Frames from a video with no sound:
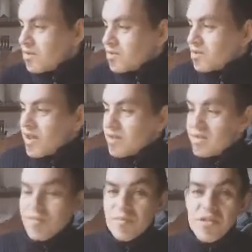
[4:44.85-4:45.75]
to
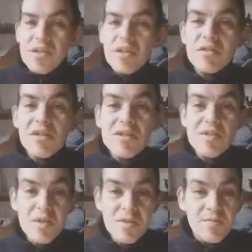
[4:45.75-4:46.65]
that cellulose
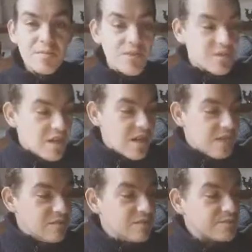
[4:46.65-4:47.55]
paper mache